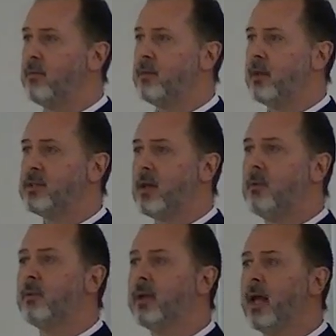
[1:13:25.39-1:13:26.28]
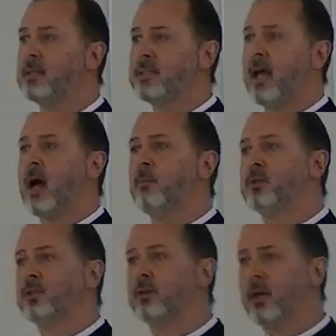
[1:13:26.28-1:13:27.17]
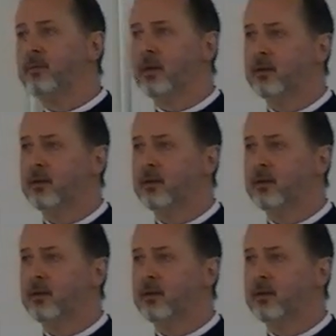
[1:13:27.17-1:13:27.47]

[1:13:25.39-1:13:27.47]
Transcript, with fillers: of the assembly and say how much you're giving.